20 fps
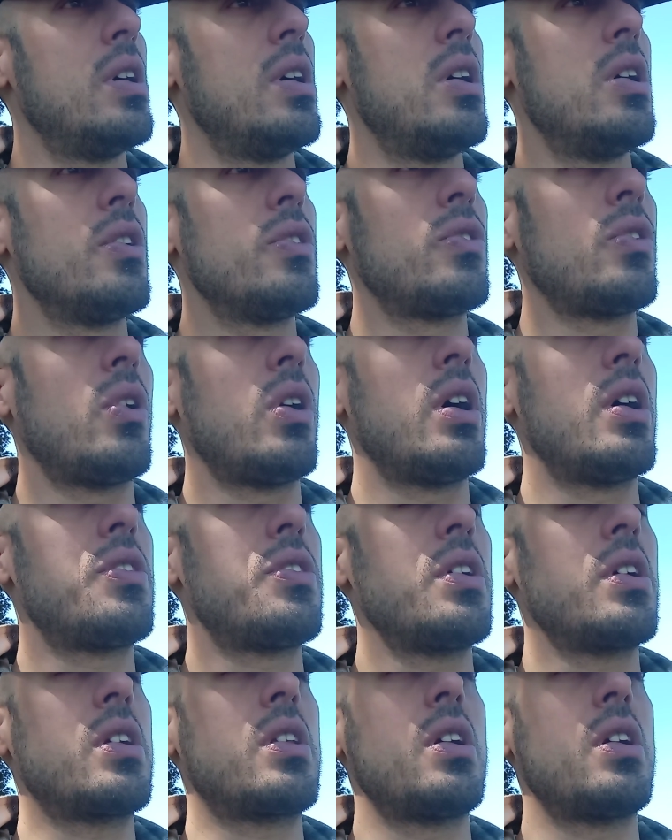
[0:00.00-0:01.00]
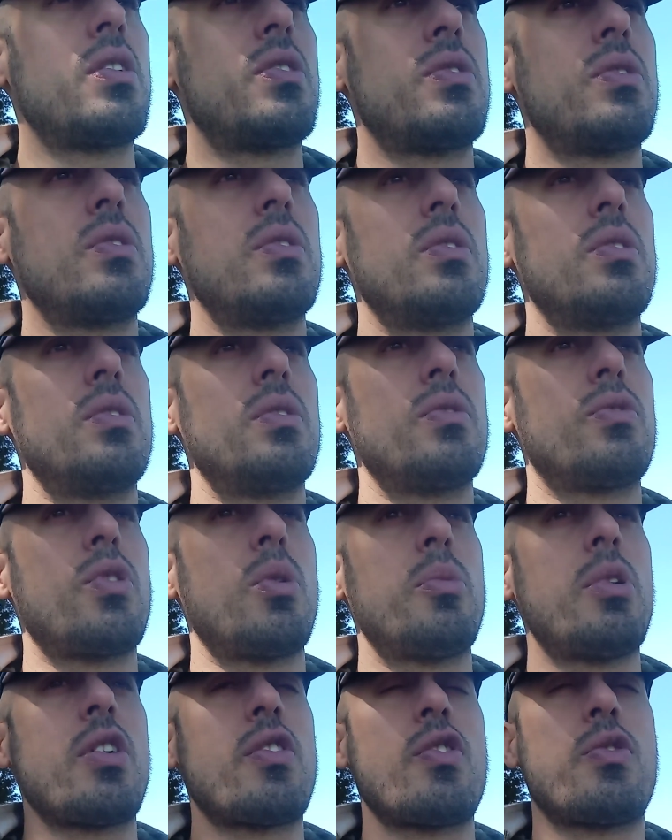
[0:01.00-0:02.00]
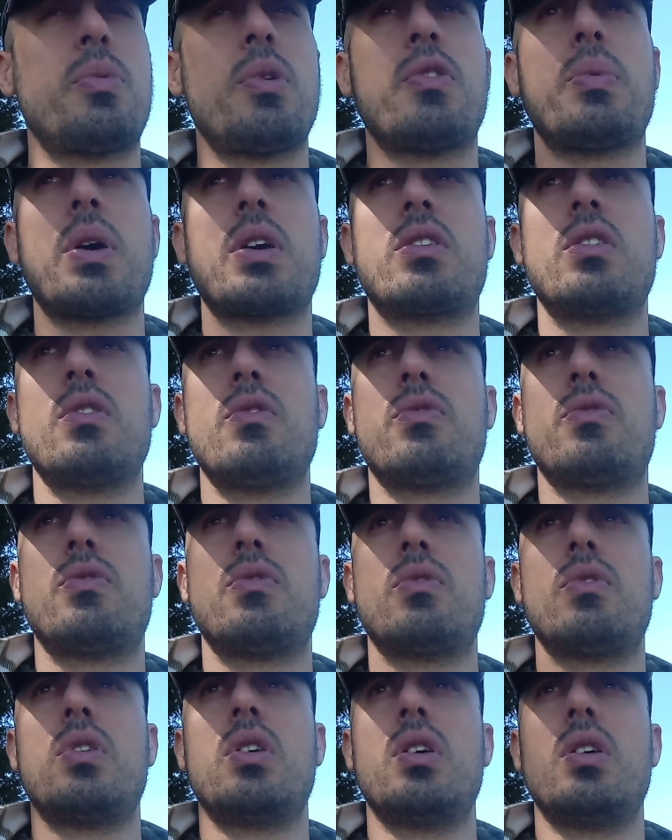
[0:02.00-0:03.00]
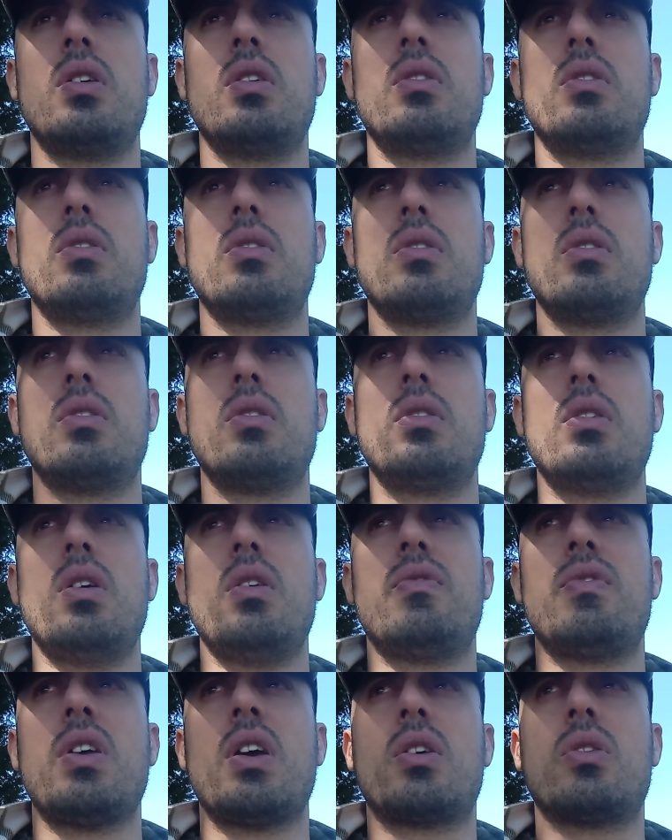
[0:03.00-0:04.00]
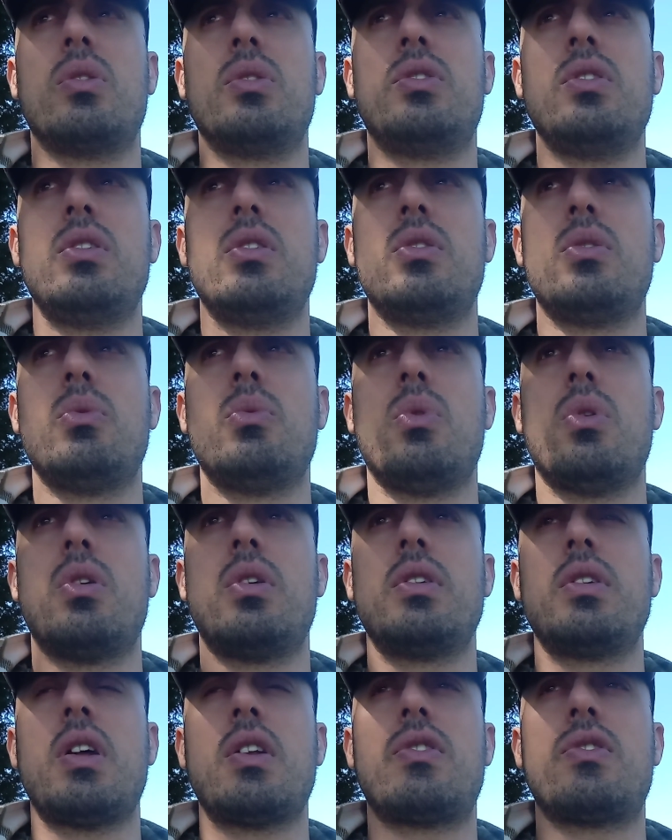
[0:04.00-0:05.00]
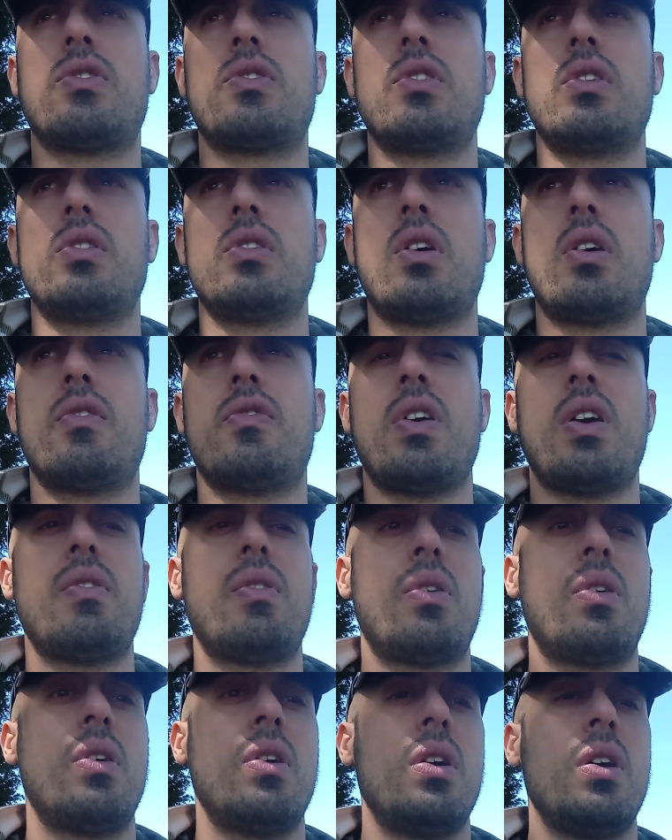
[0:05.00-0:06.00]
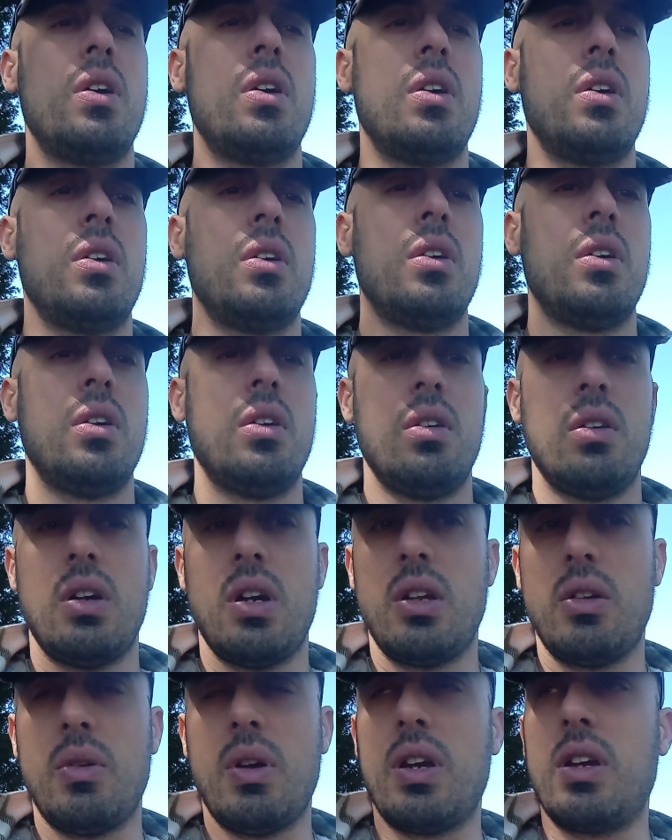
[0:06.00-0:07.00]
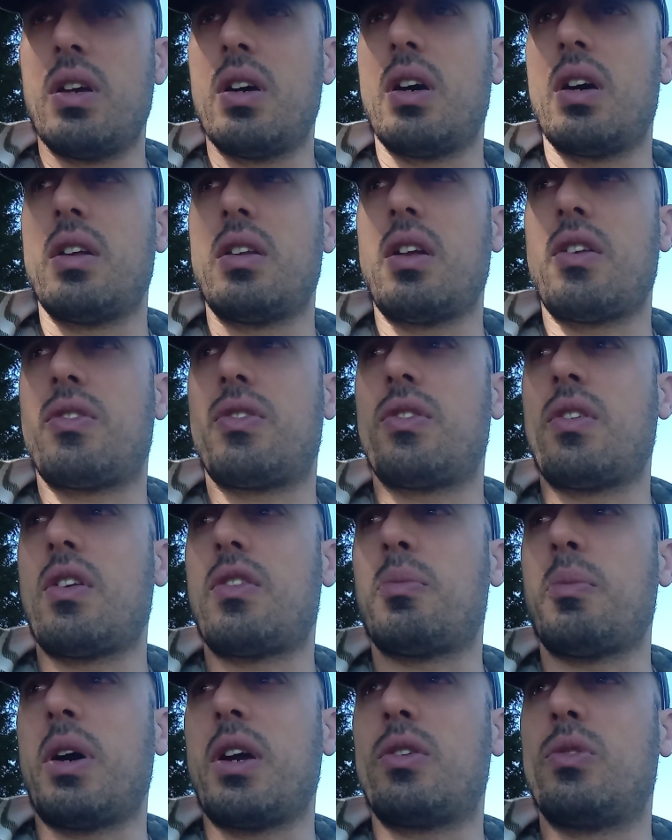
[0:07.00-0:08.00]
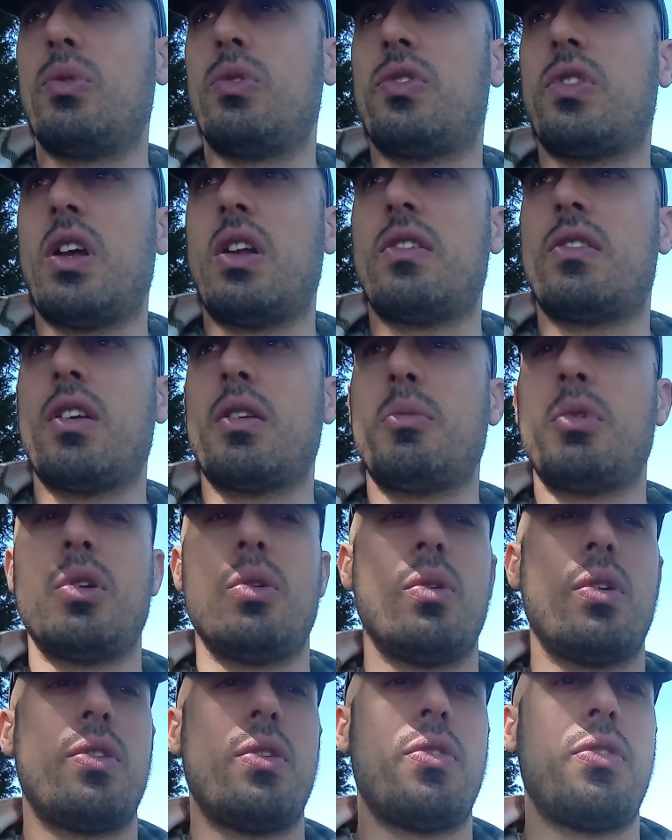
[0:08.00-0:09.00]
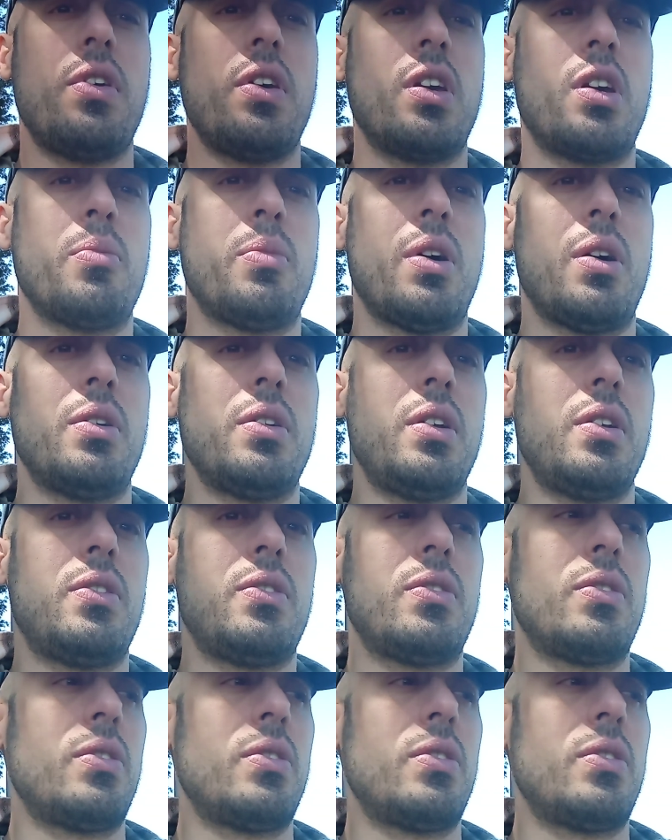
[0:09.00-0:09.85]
So I think that from Russia's perspective, if they continue the war, that's in their favor. Anyway, that's my 2 cents. Let me know what you think about it.